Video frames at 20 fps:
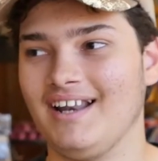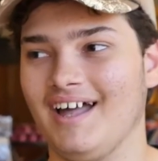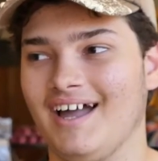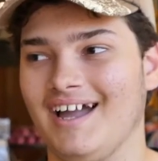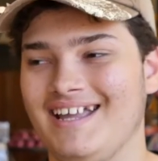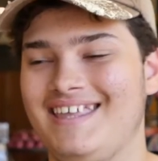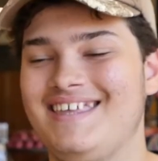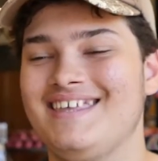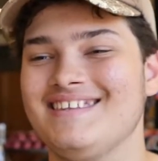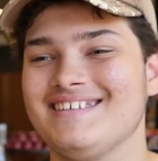
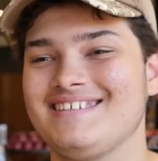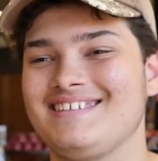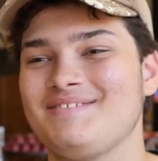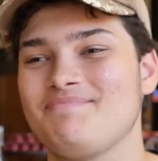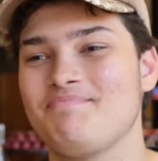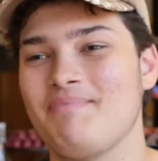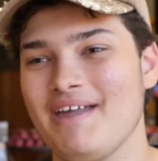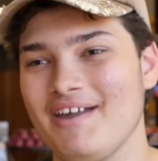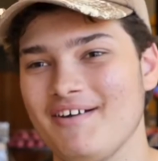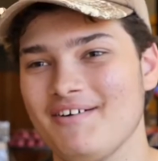liked the
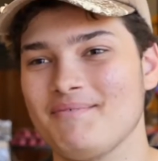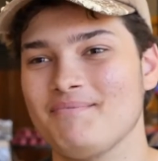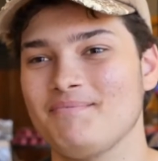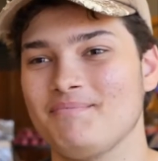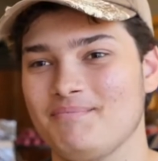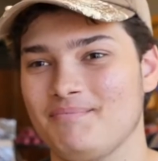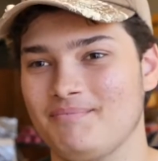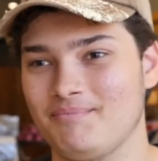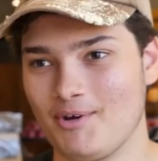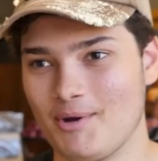spear
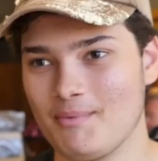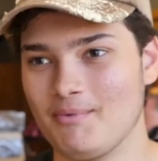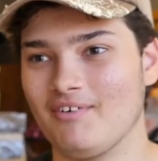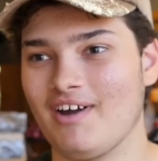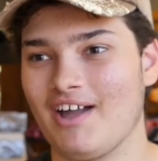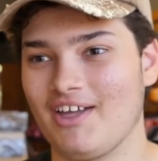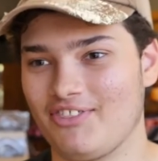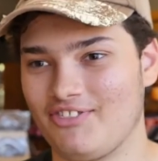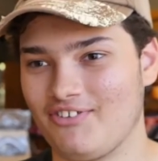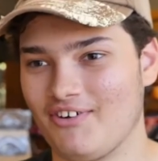and
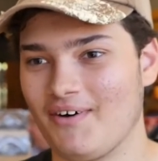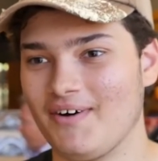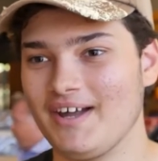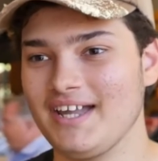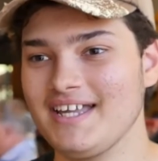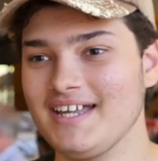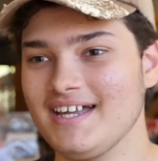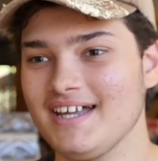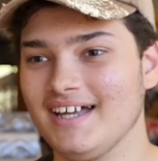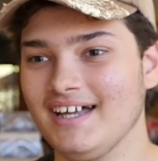boomerang
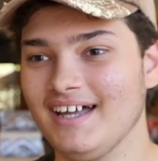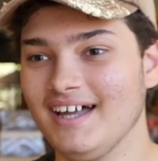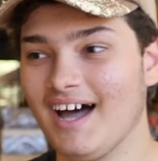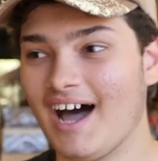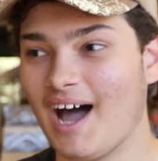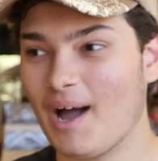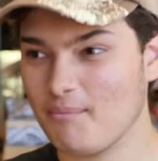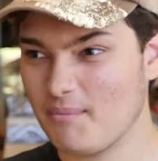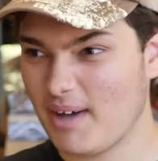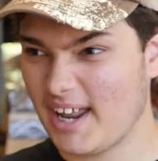throwing.
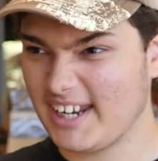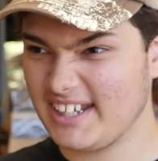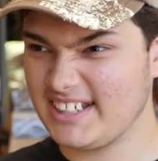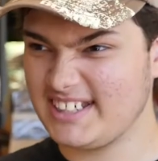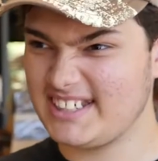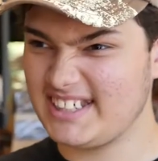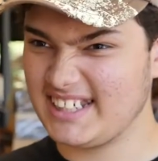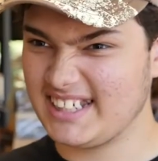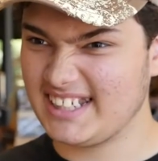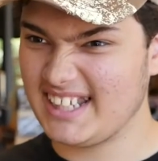I
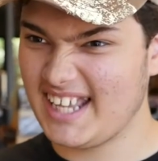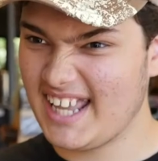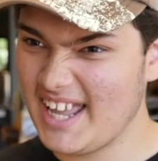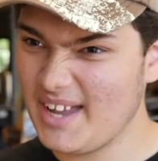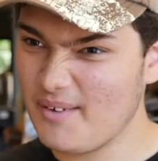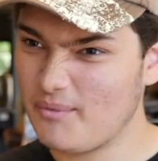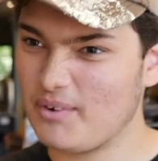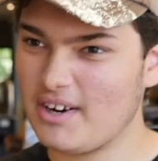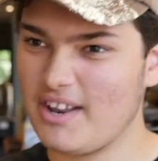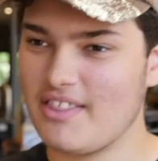managed to
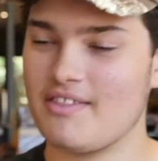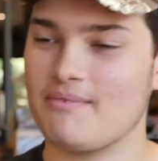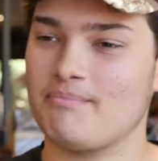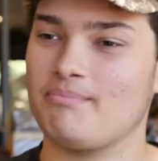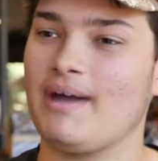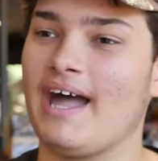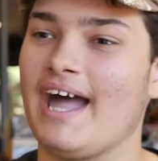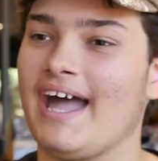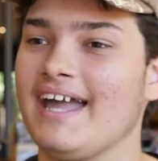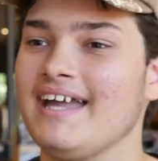hit one of the
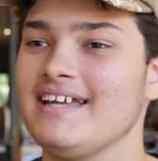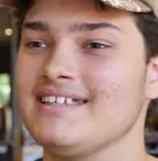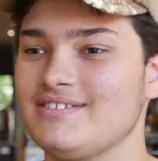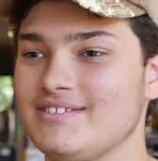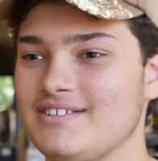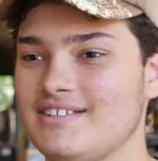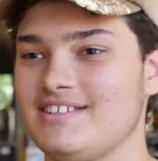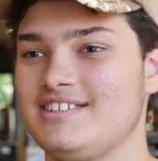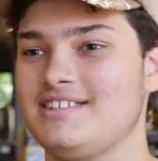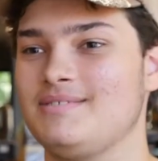bags
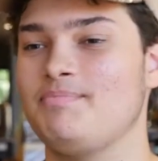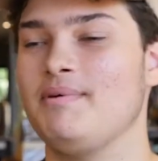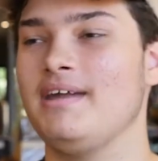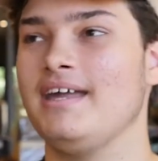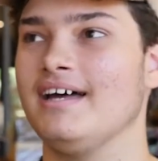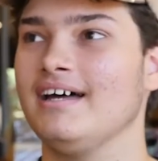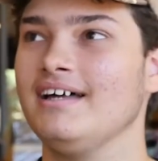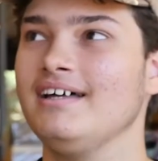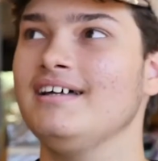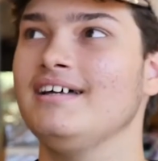with the
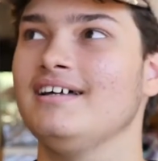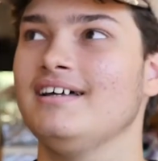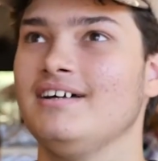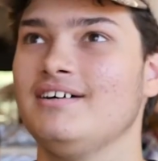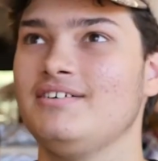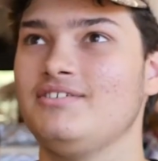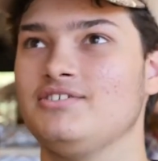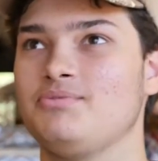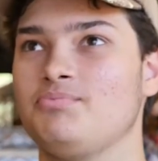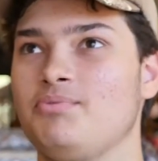spear,
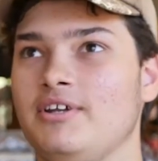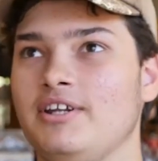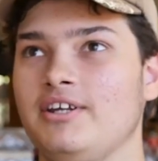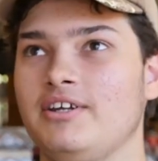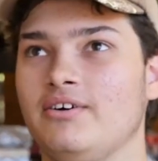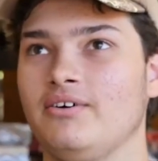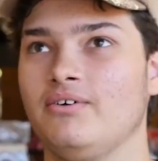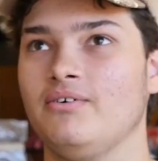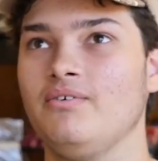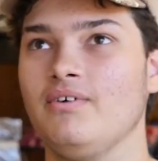which was pretty
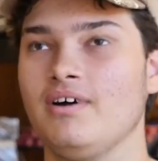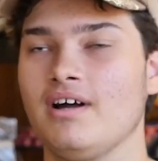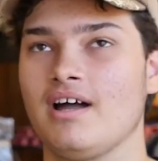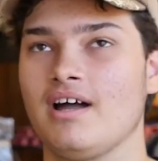cool.